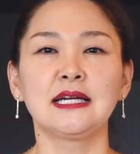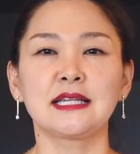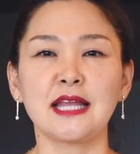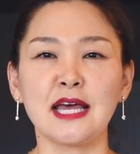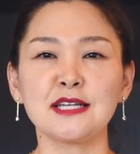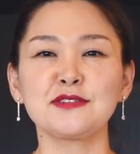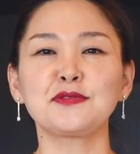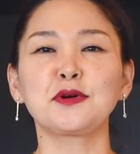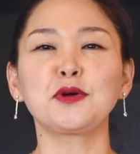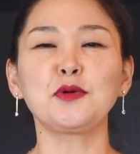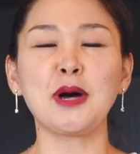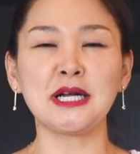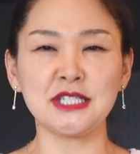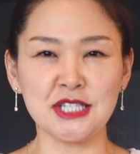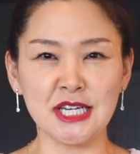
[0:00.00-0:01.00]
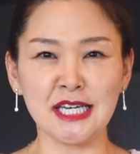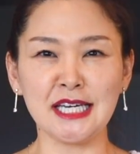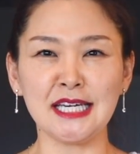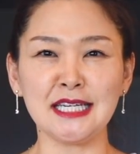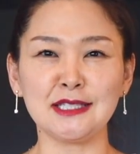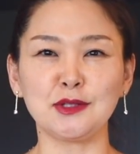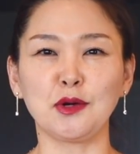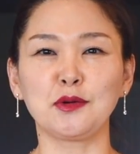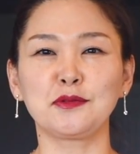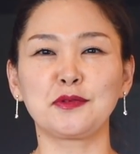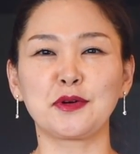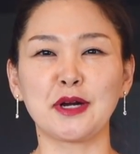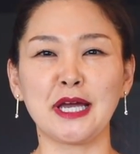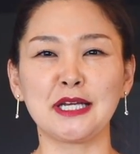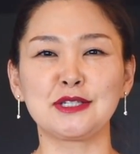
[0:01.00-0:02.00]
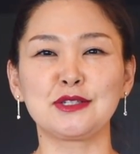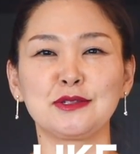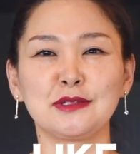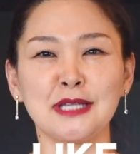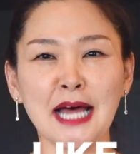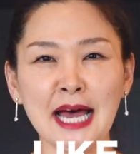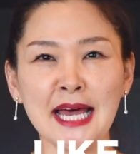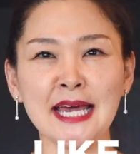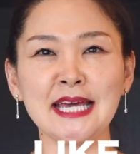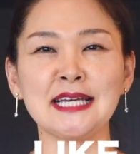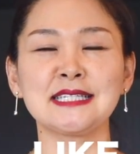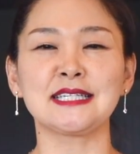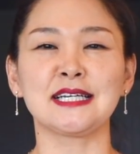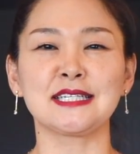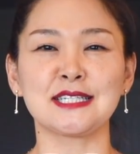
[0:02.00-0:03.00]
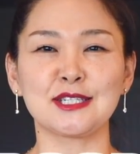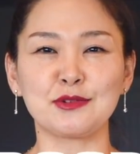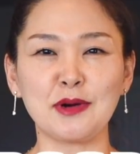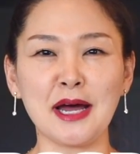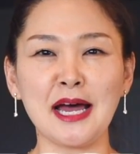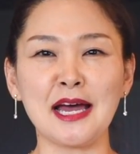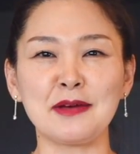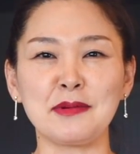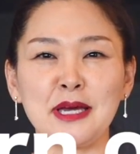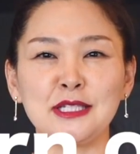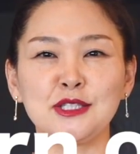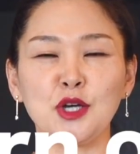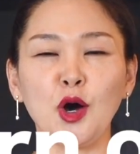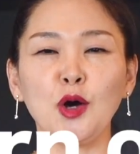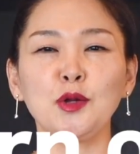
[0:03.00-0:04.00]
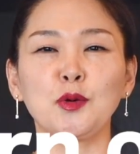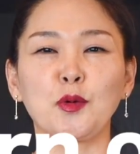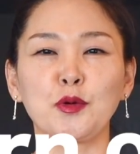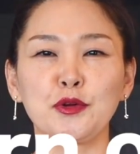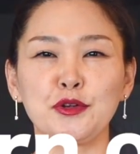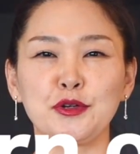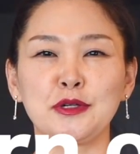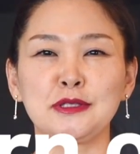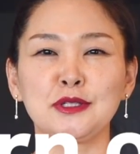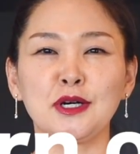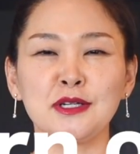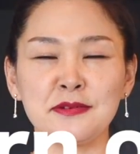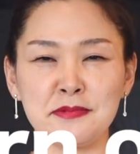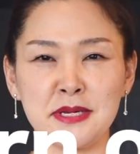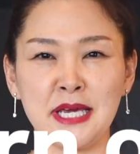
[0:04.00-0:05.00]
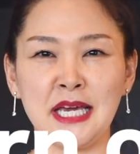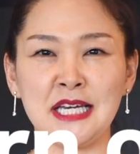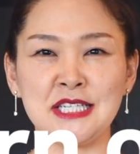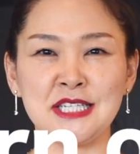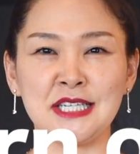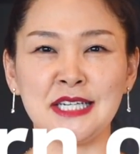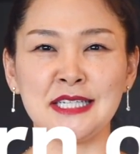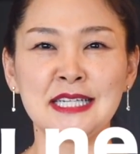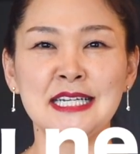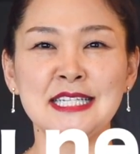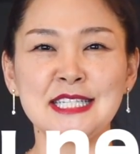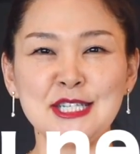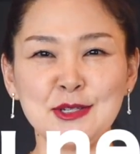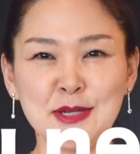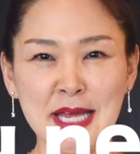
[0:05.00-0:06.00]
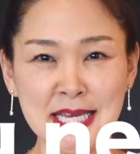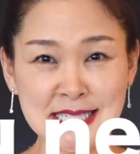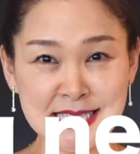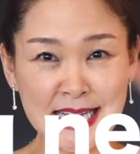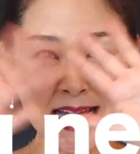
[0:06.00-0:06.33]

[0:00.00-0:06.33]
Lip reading: Thanks for watching. Don't forget to like, subscribe, and turn on your notification. See you next